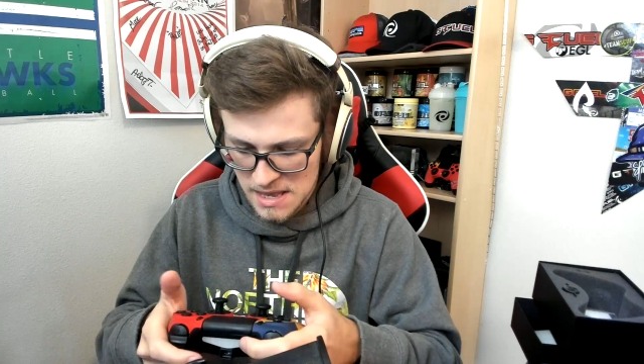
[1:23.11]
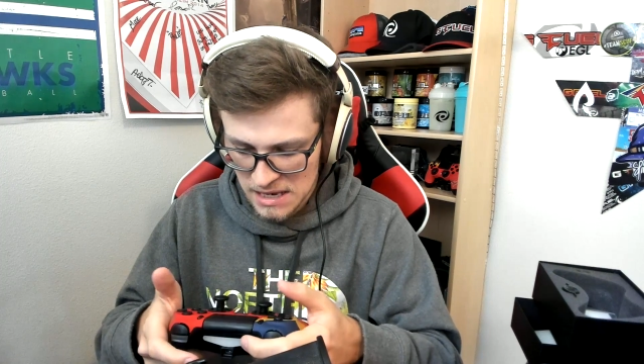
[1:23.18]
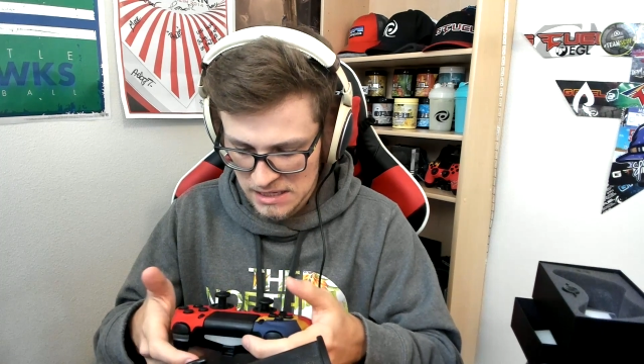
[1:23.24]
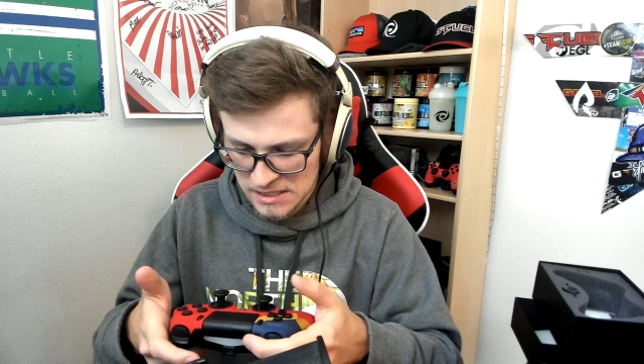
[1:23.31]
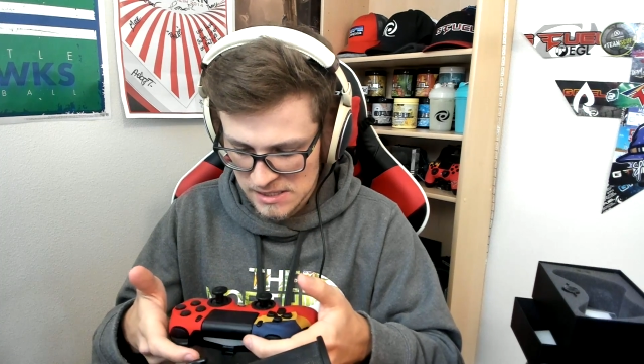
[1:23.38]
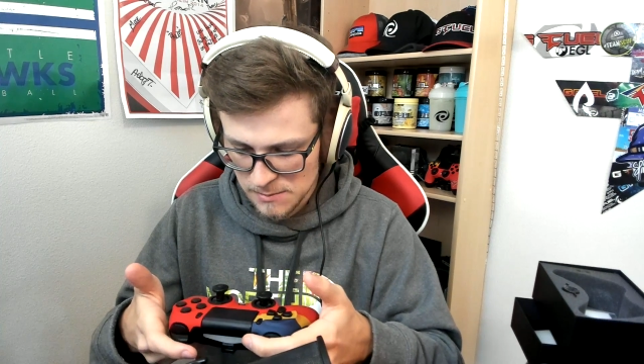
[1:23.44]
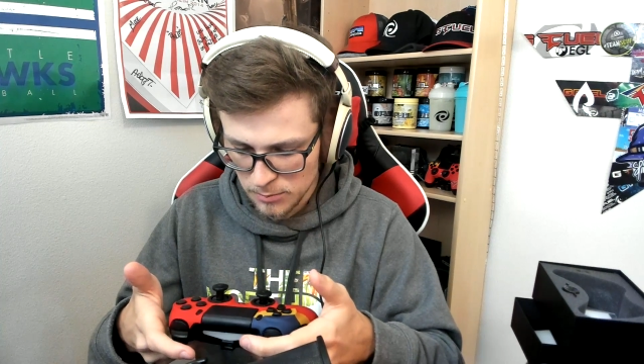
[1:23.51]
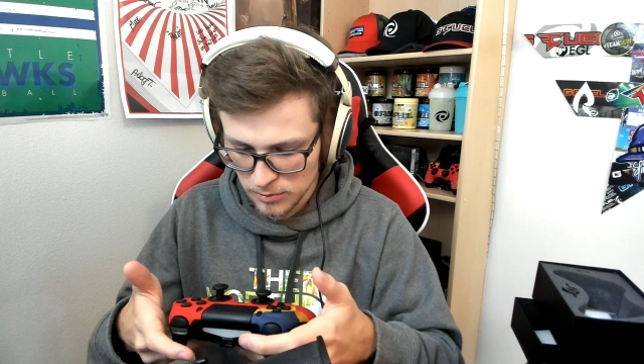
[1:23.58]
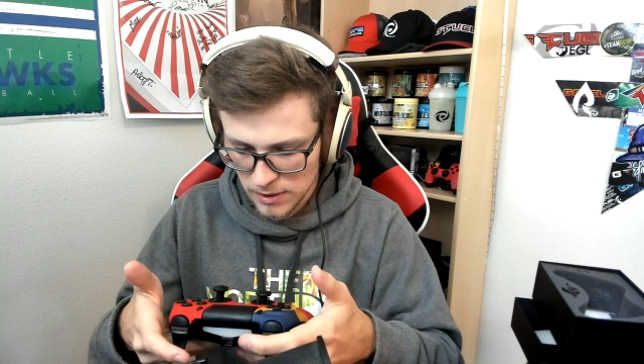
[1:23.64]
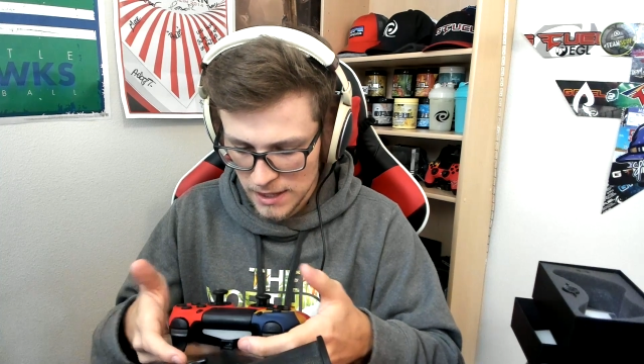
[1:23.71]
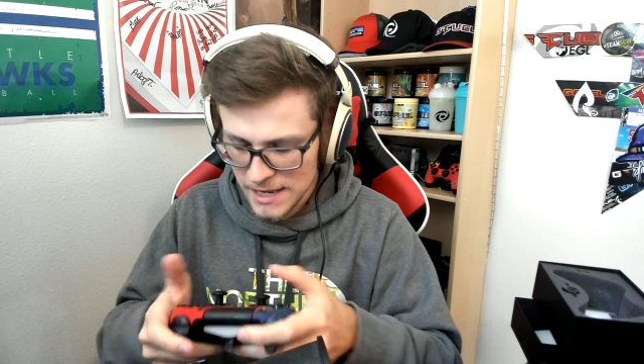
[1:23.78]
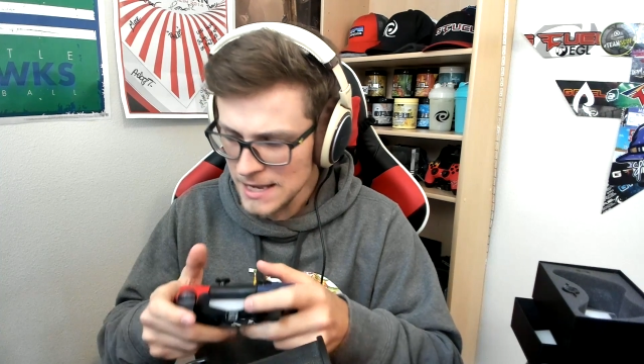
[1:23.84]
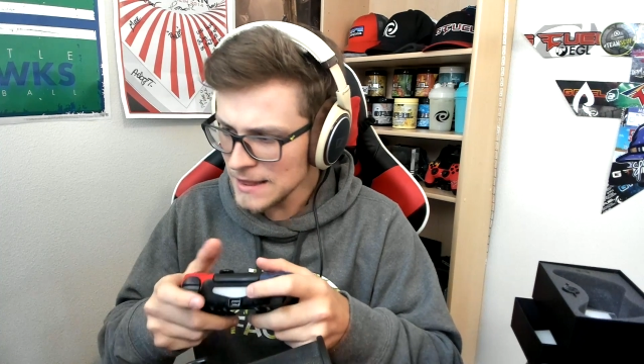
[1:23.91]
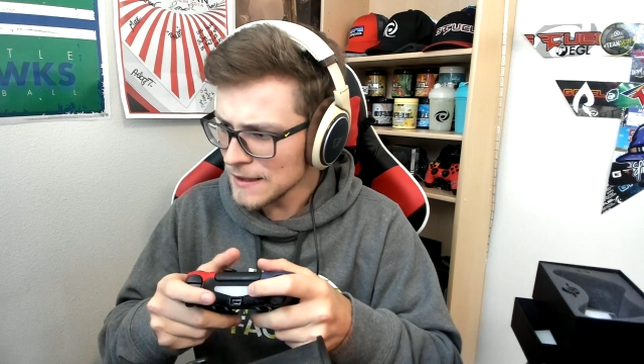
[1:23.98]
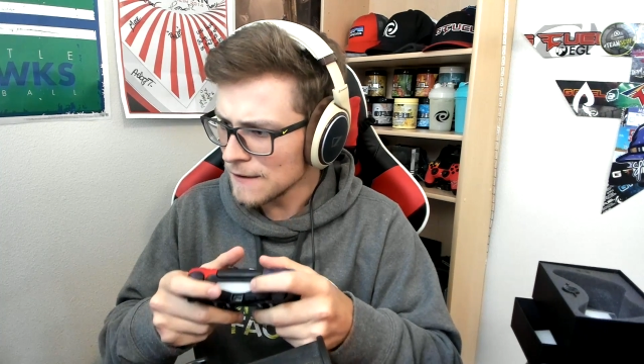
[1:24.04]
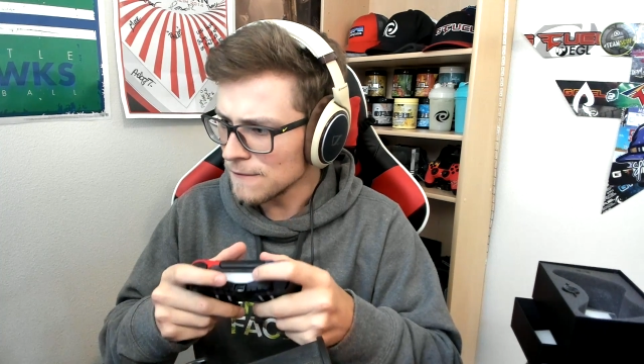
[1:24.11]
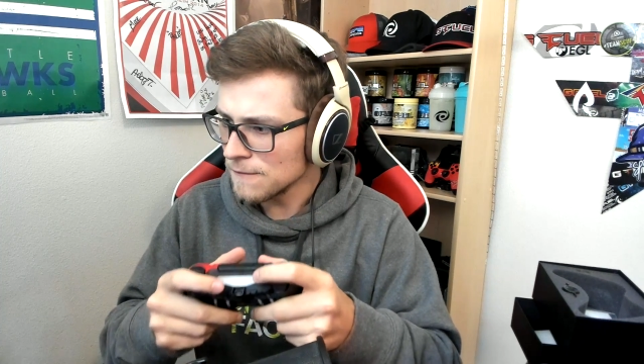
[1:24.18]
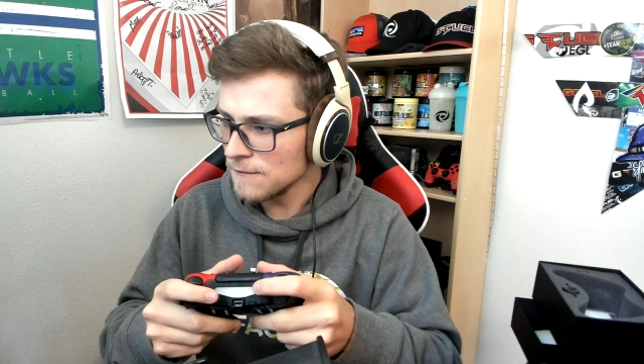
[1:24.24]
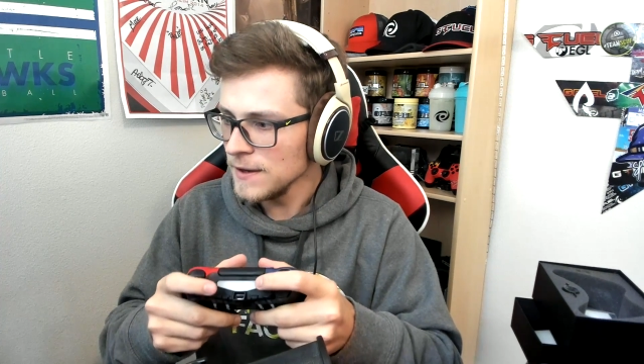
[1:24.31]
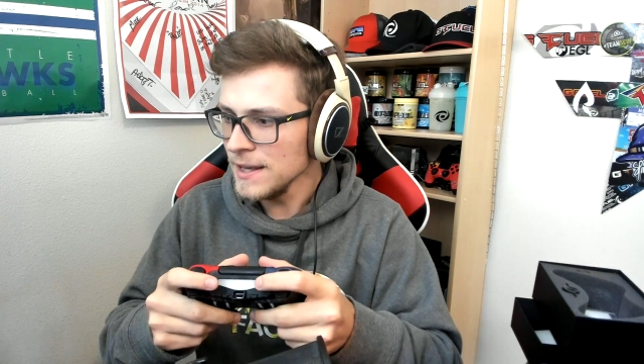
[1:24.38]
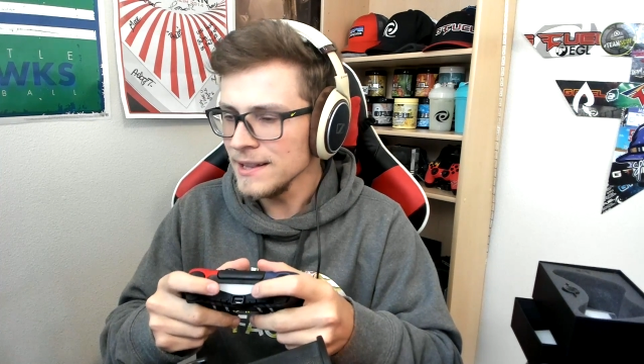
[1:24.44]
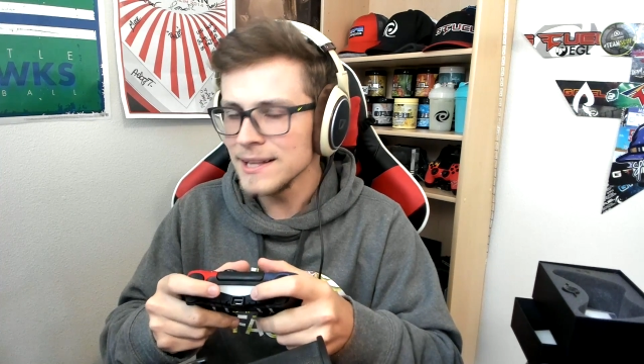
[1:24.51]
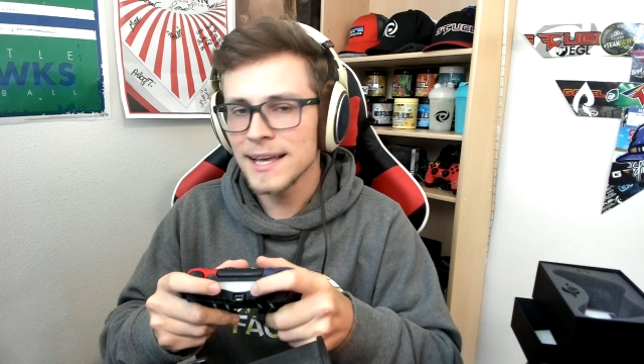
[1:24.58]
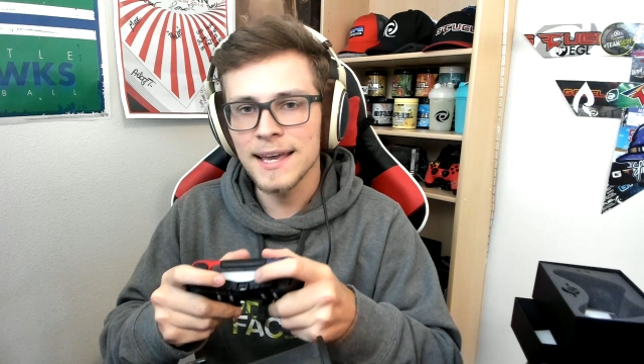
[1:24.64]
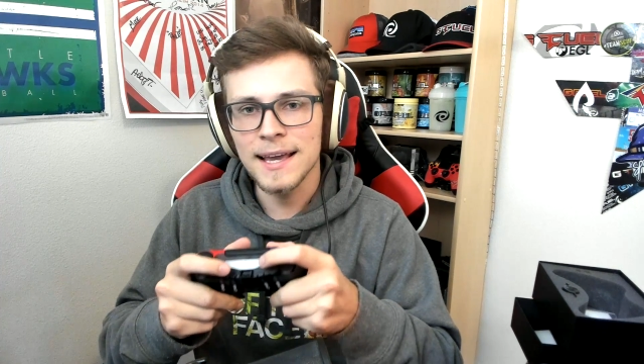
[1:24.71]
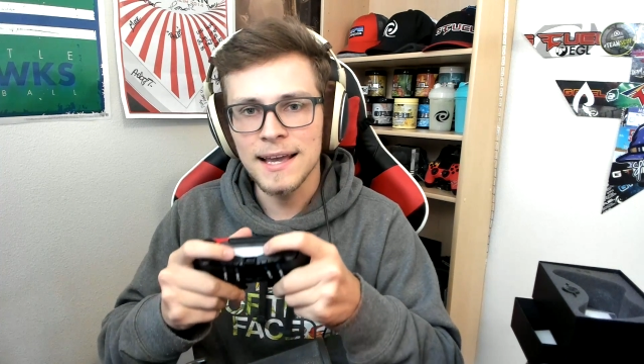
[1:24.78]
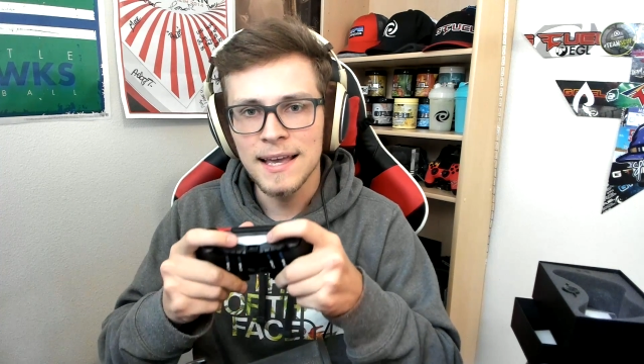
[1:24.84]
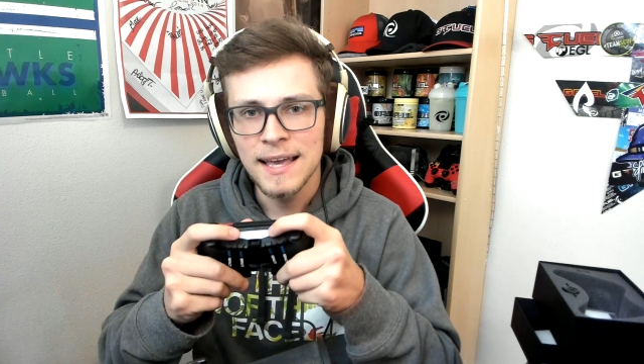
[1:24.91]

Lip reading: explain the feeling.